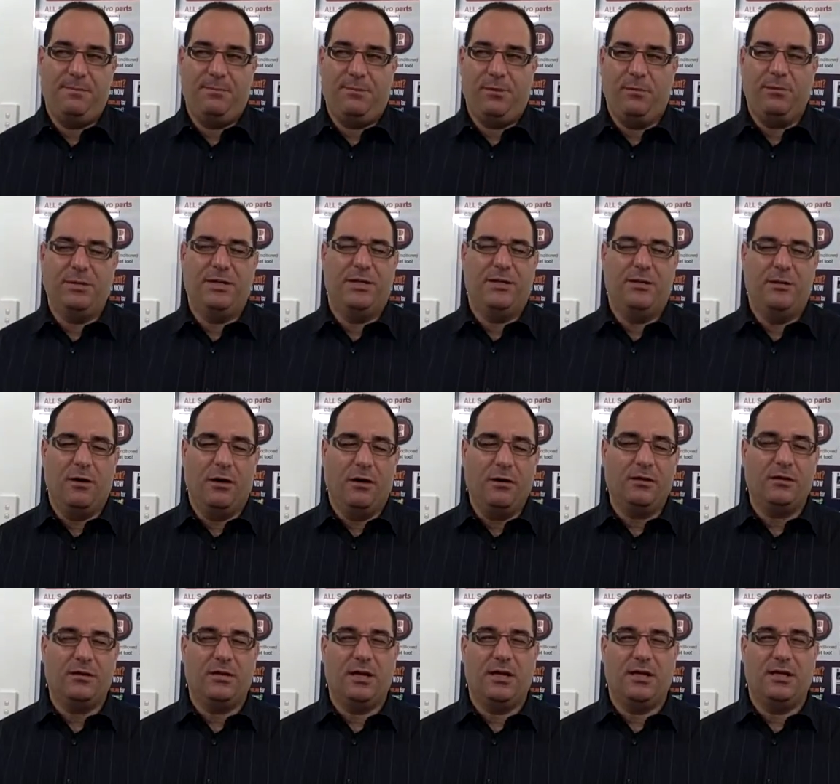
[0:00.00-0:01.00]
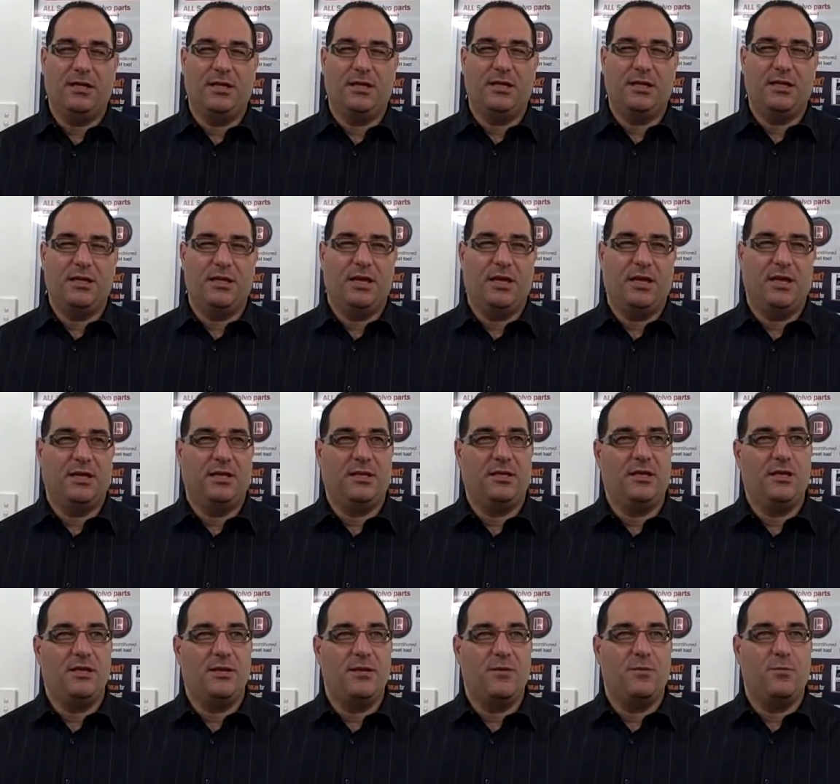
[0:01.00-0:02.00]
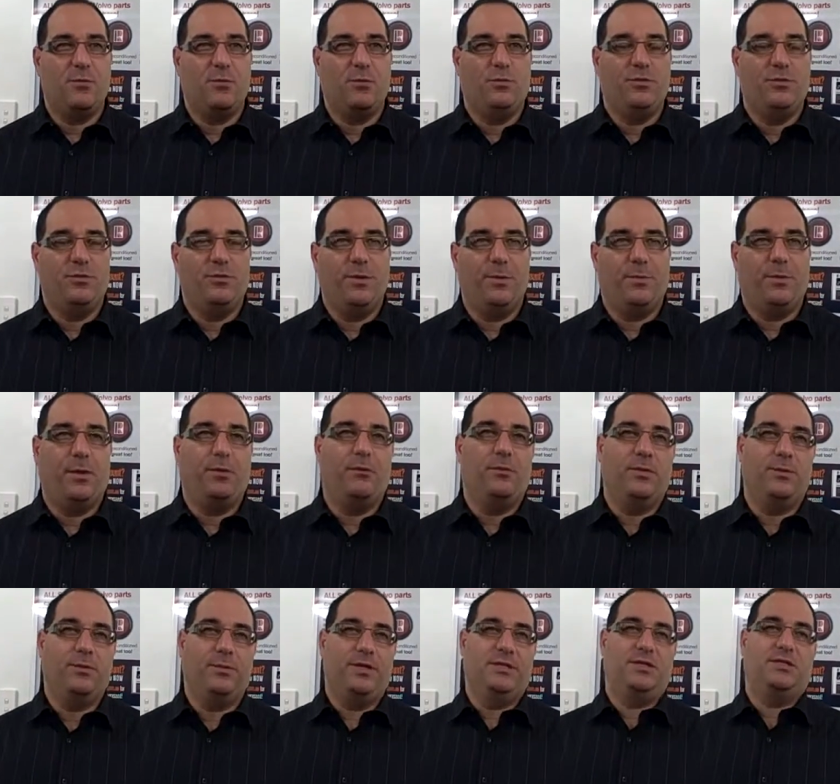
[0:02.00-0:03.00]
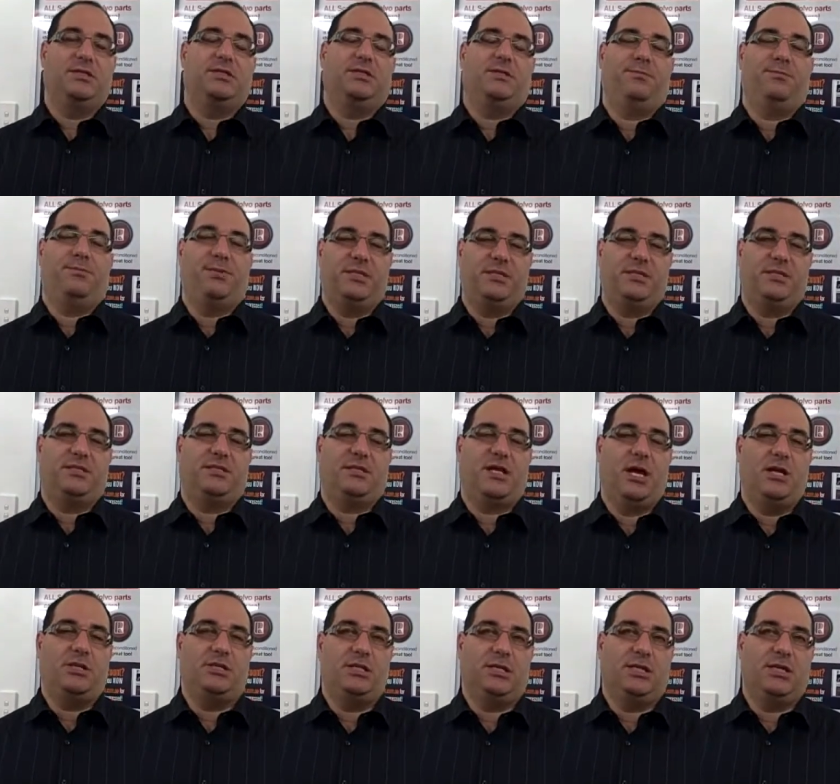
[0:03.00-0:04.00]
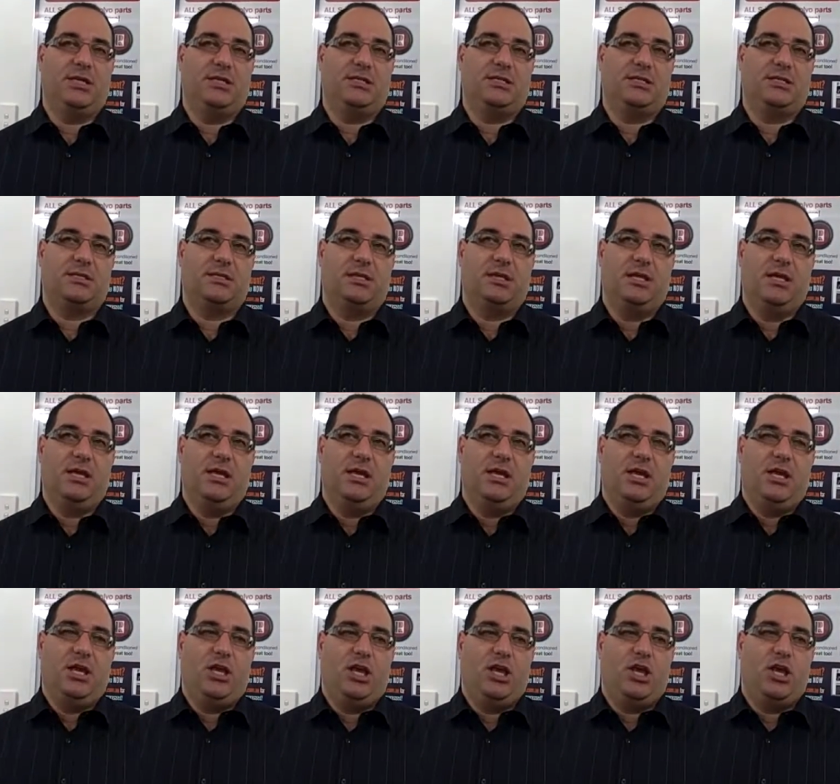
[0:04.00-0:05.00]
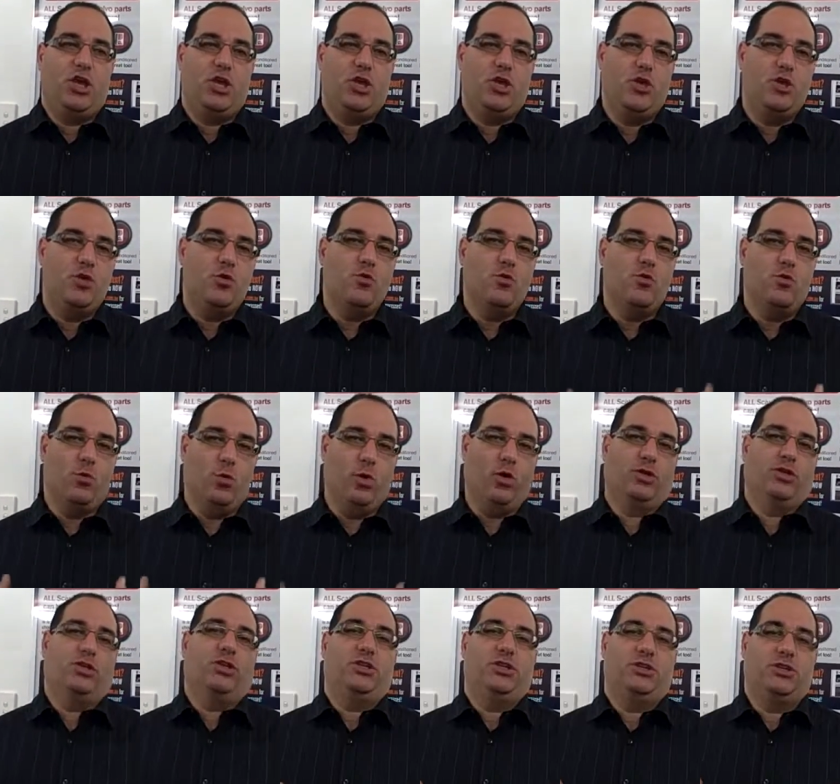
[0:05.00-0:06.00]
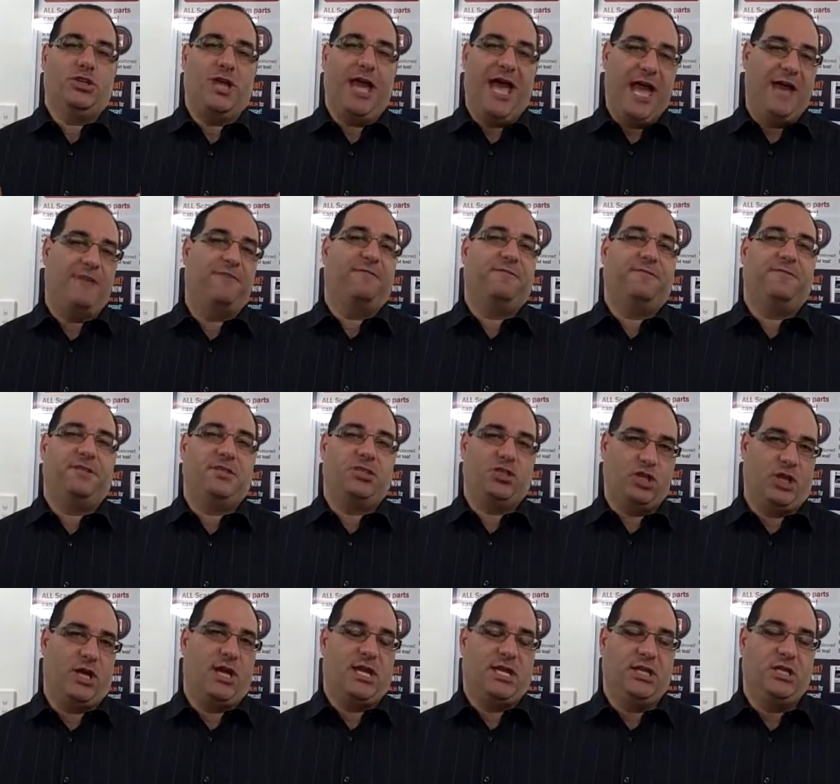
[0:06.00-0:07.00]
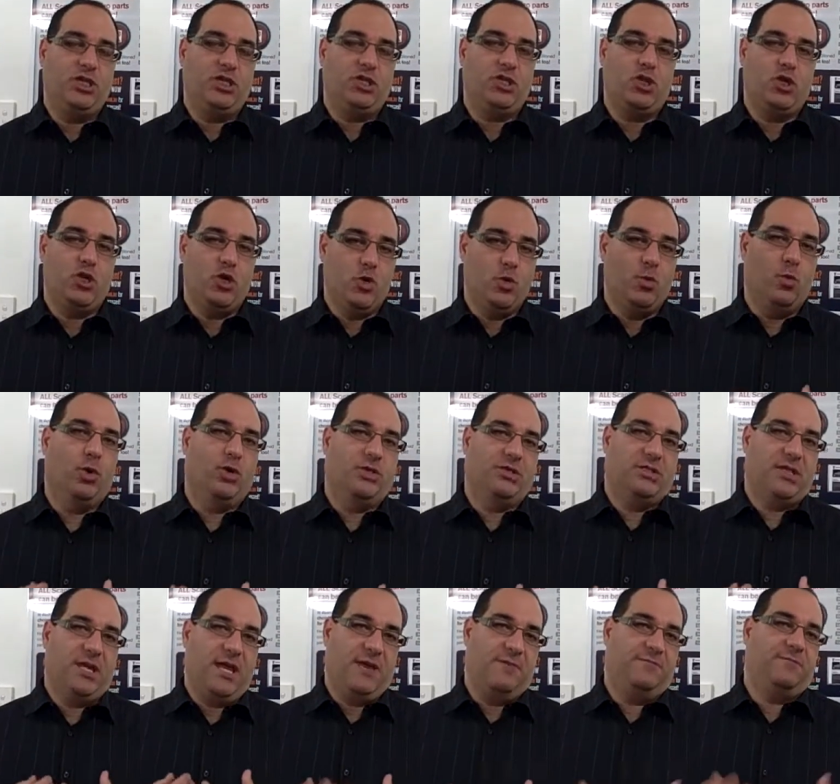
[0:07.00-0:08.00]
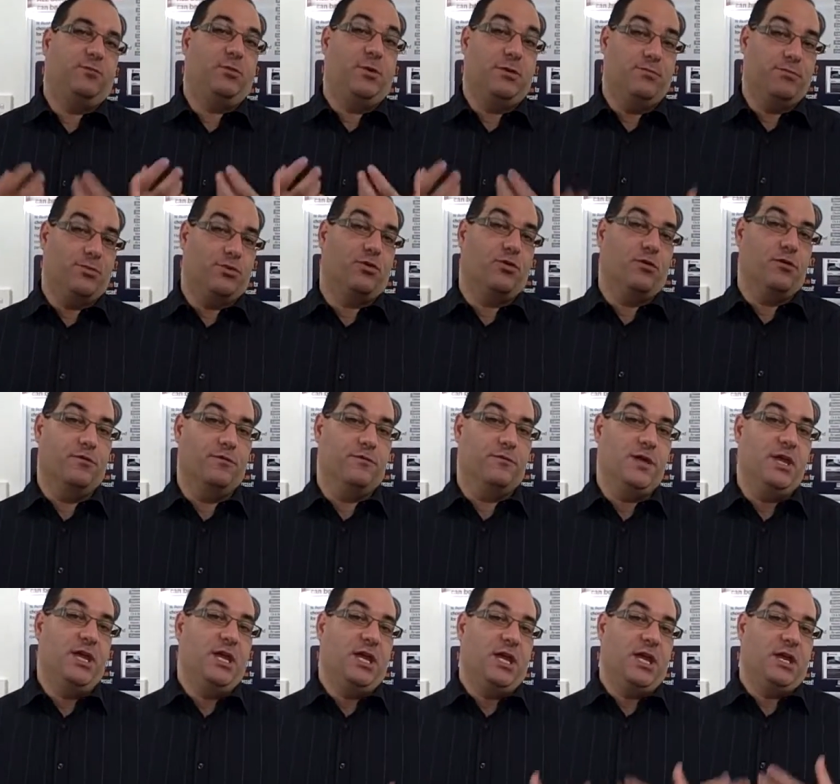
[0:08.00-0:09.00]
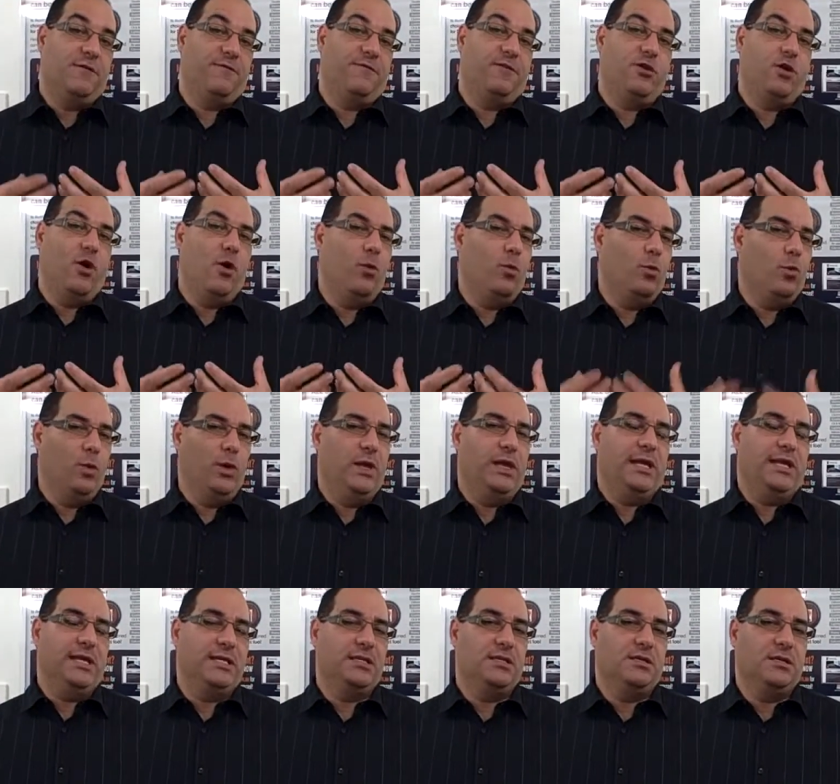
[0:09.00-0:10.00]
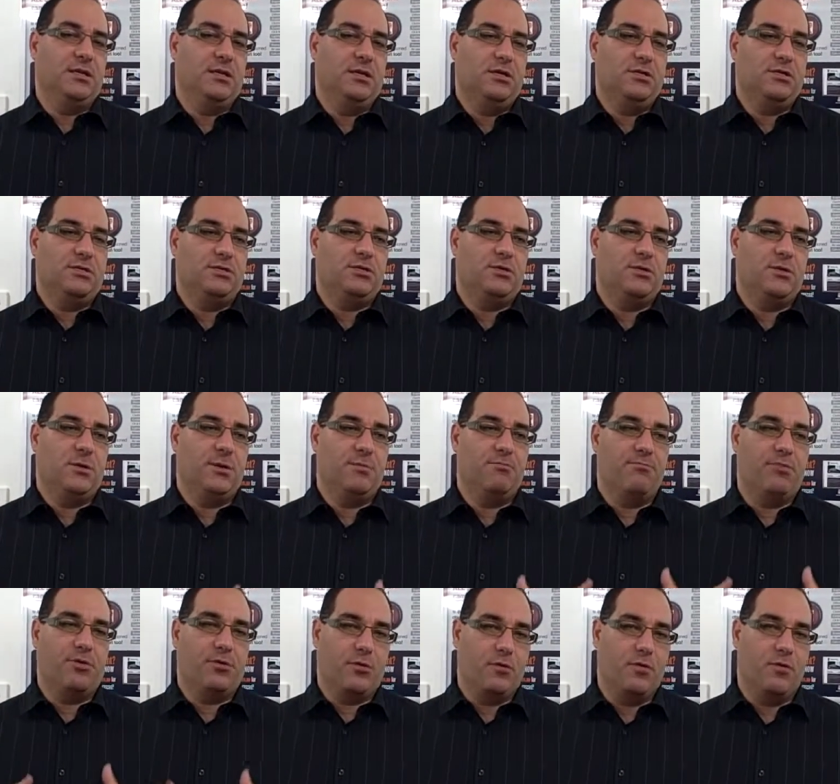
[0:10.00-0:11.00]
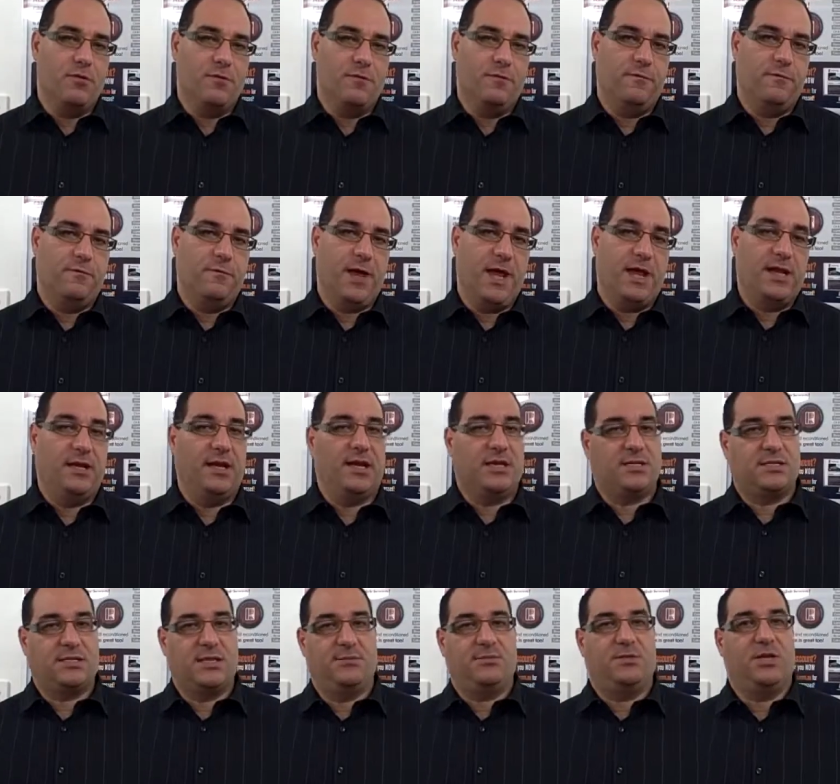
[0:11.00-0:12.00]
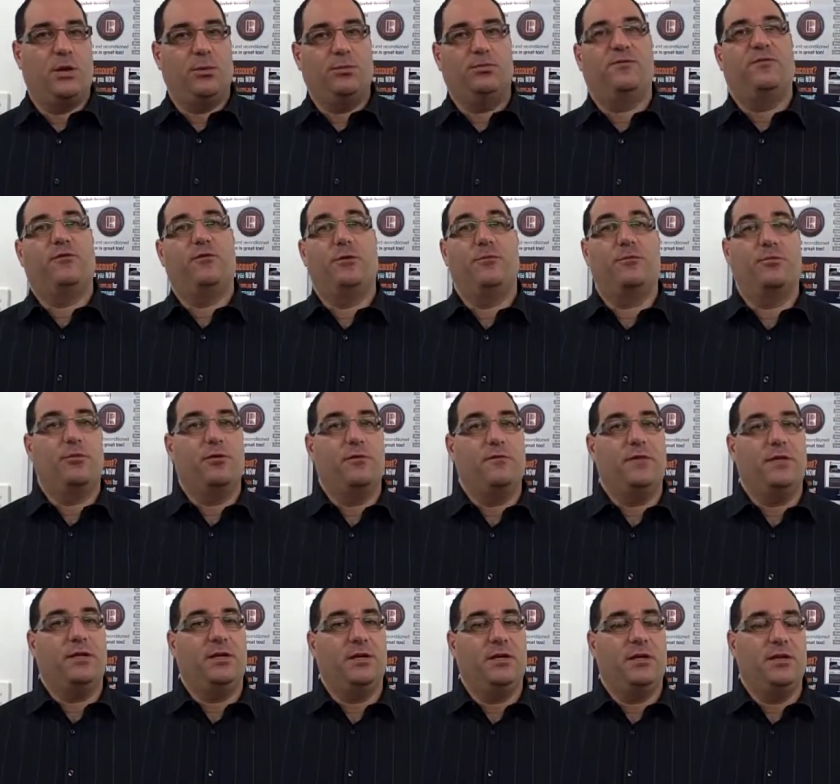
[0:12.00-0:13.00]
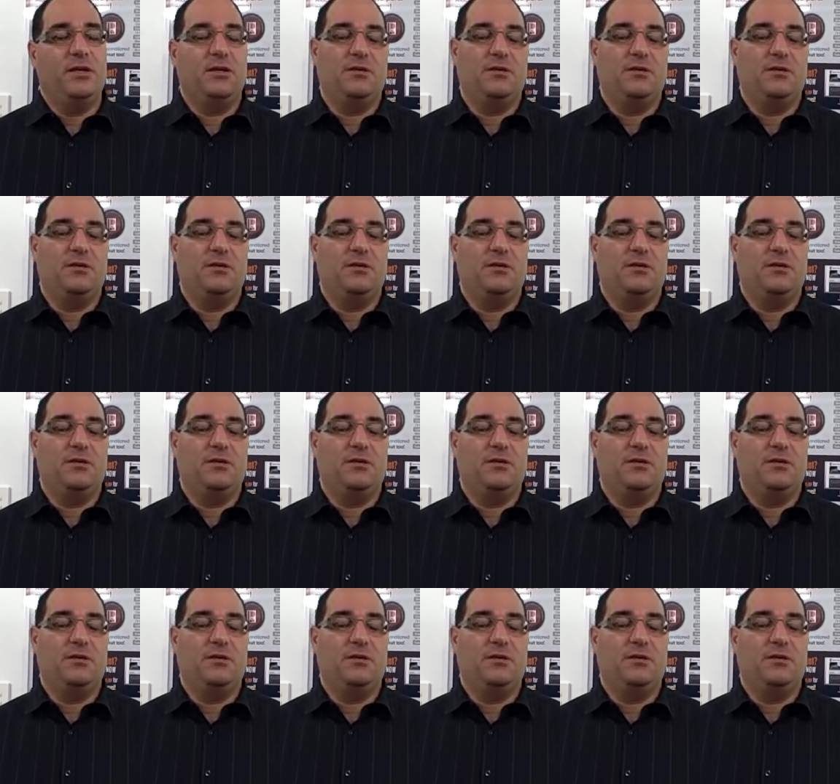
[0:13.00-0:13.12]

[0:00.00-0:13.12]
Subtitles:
Probably not. The problem with business coaching is you want to have to change, you want to have to improve. And if you're not willing to improve and accept help for improving,